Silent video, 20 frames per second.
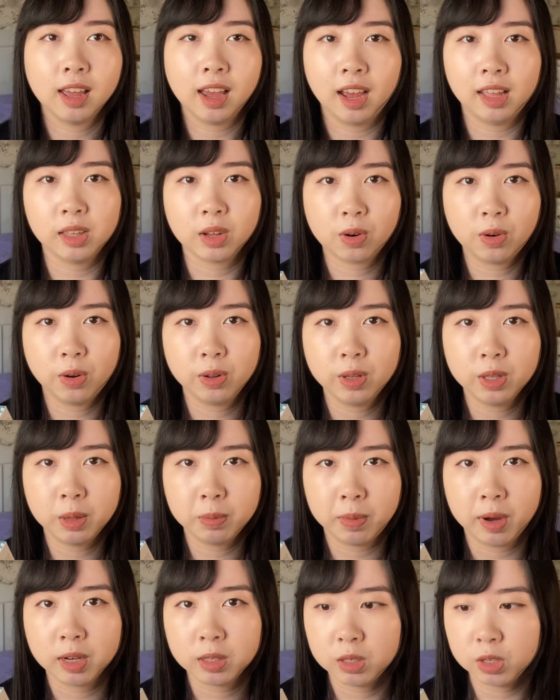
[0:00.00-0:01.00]
And according to the
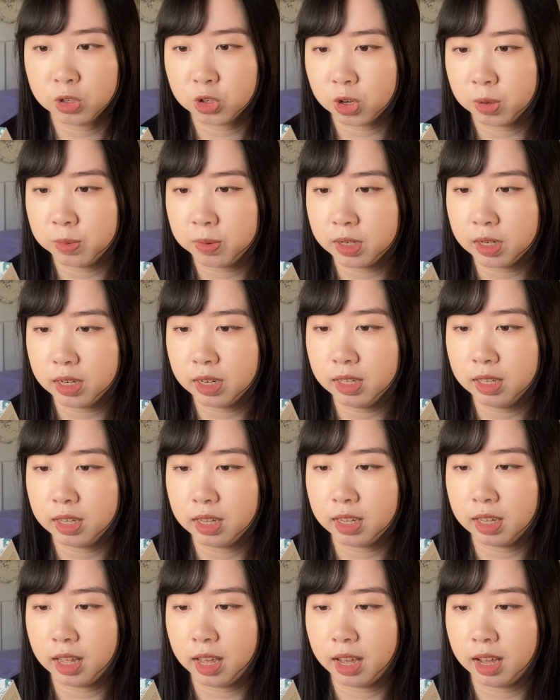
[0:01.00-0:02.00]
box description,
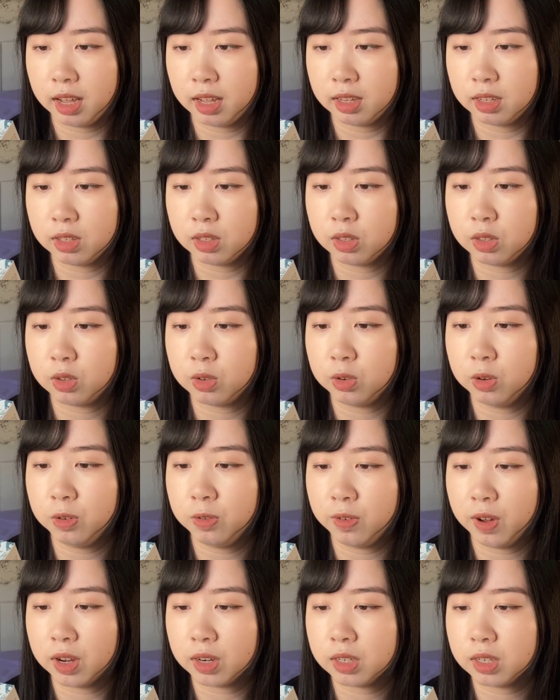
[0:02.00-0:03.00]
it has dual
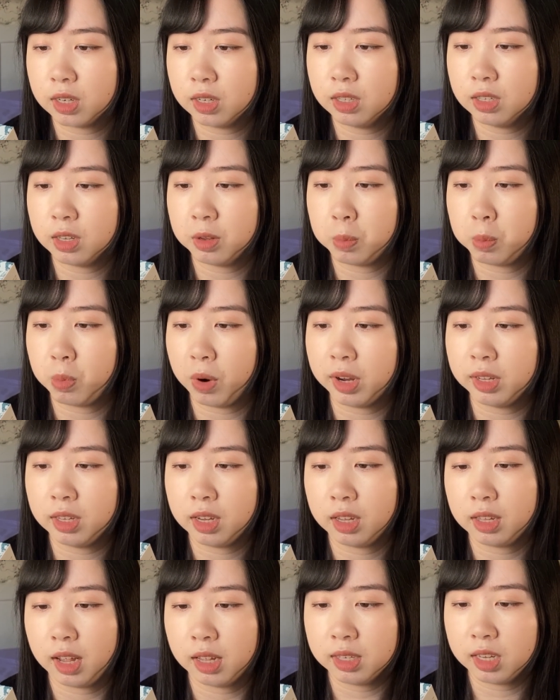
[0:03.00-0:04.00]
functions of brightening
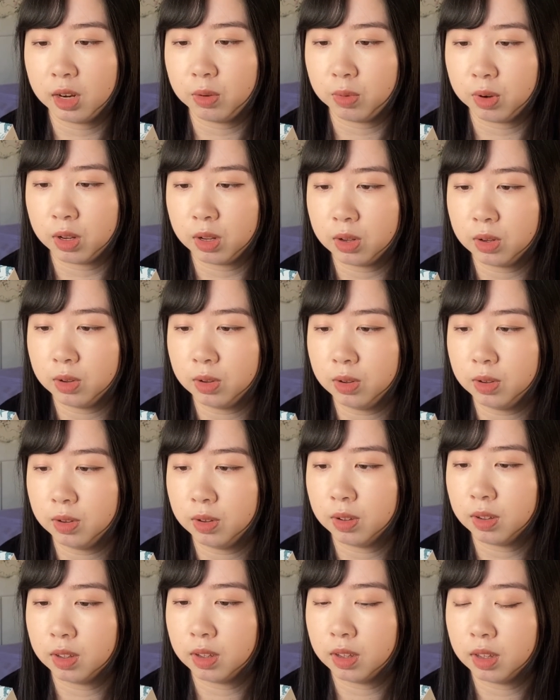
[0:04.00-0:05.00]
and anti-wrinkle,
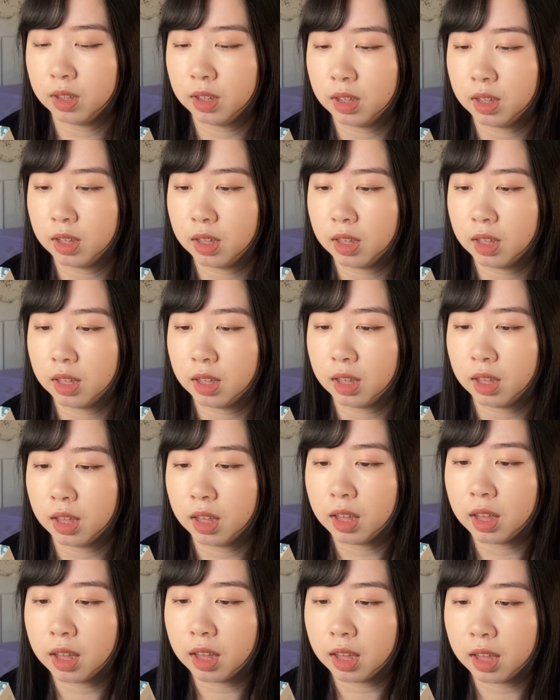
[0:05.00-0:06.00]

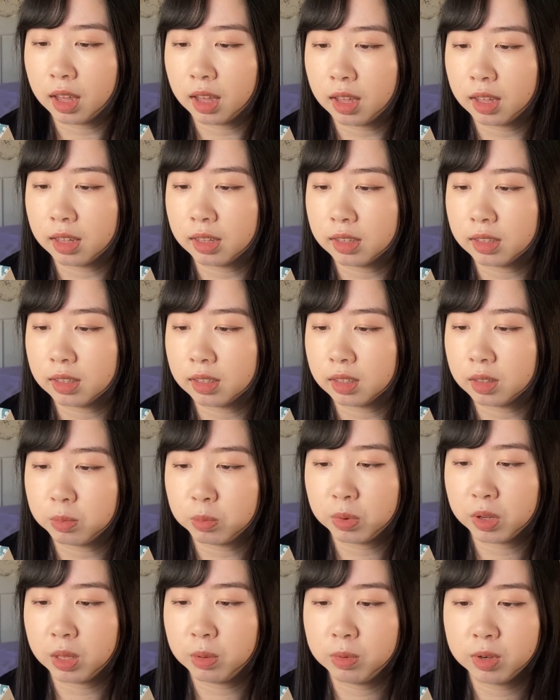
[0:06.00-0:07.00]
and
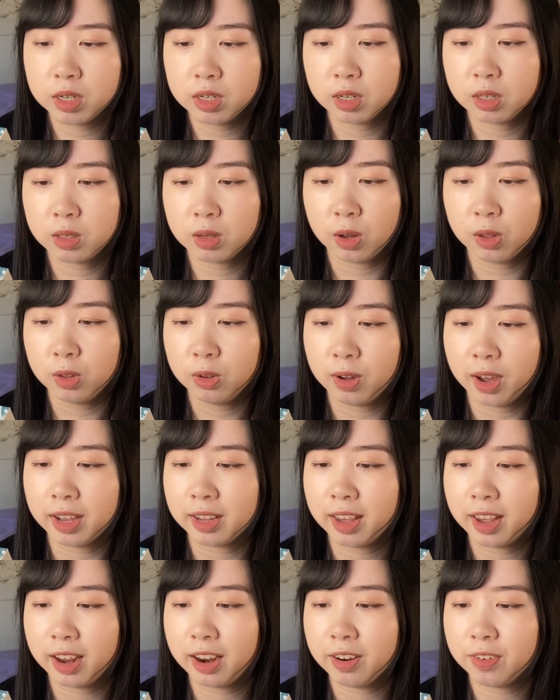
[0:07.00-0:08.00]
pretty much just total eye
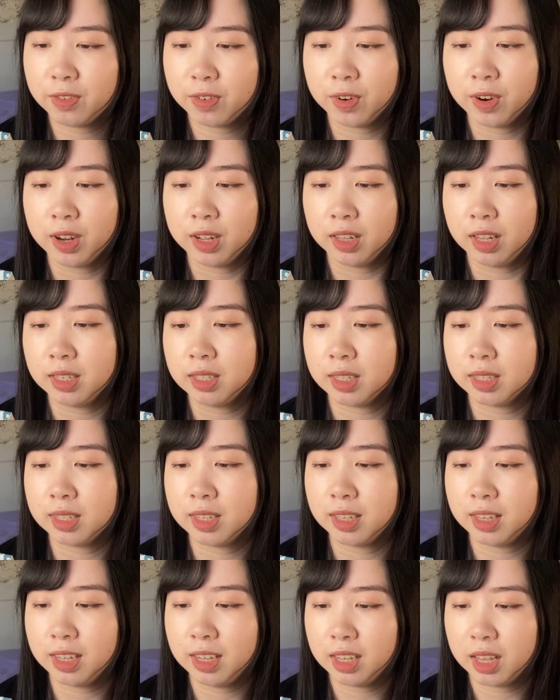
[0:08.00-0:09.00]
care for
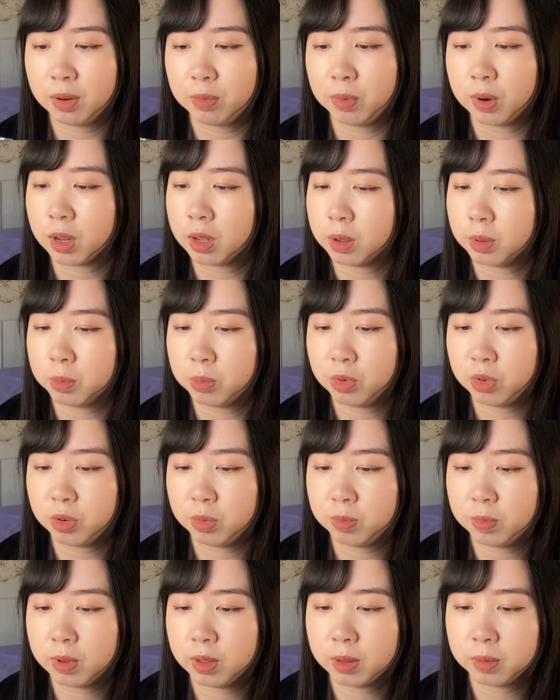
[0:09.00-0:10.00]
elasticity and wrinkle
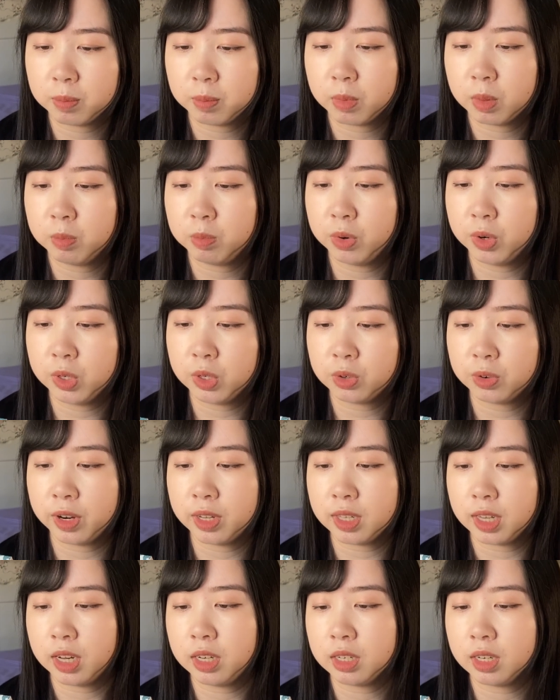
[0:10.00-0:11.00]
improvement,
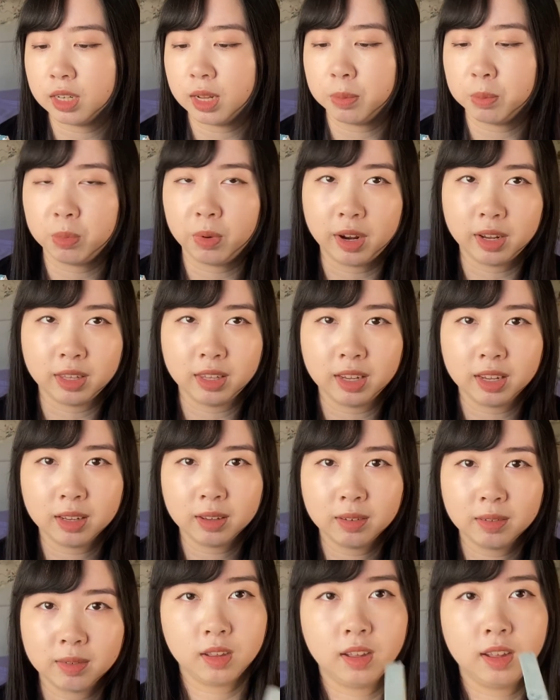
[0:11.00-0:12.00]
moisturization, and brightening.
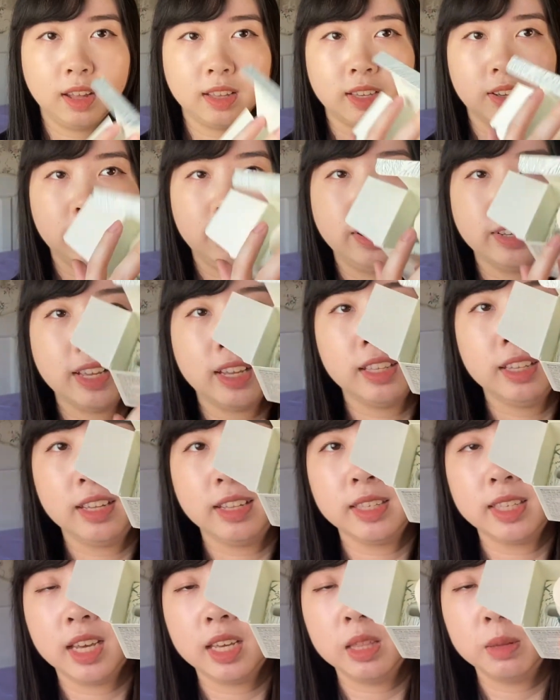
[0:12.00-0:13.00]
So here's how the
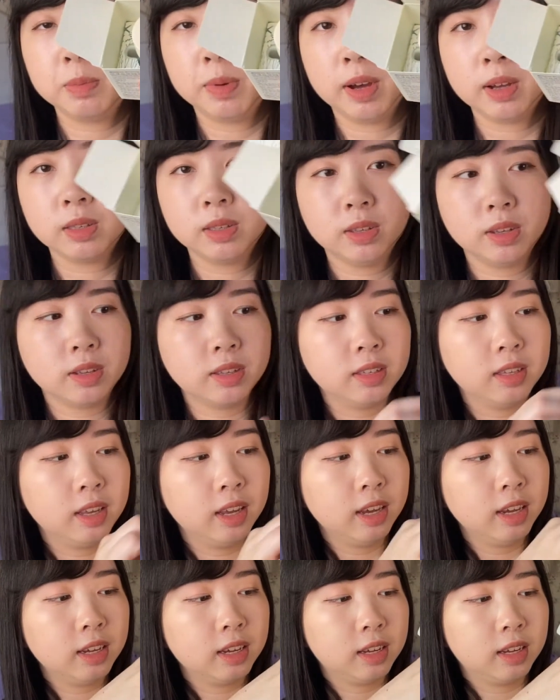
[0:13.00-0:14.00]
inside of the box looks
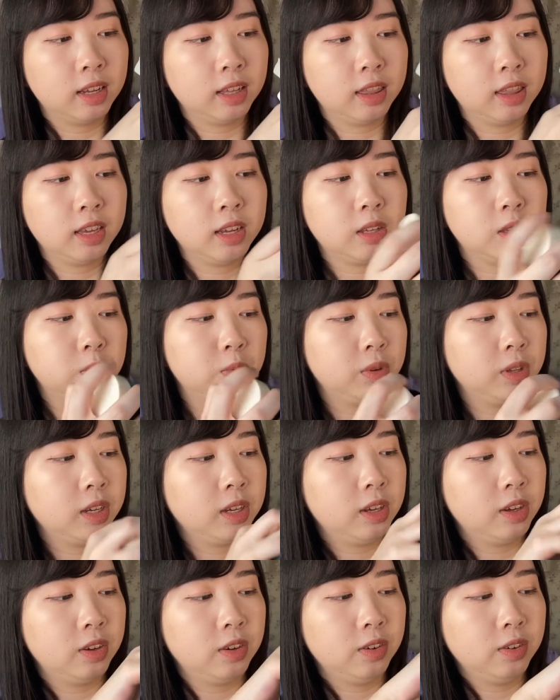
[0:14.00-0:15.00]
like. I think it's really
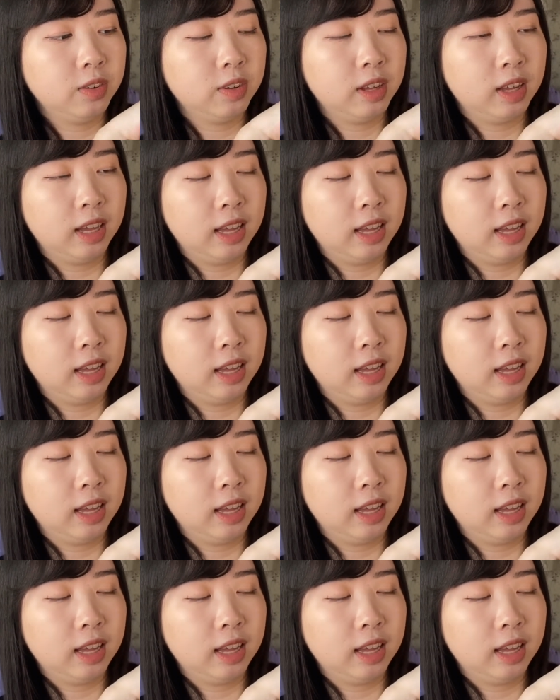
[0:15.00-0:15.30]
cute.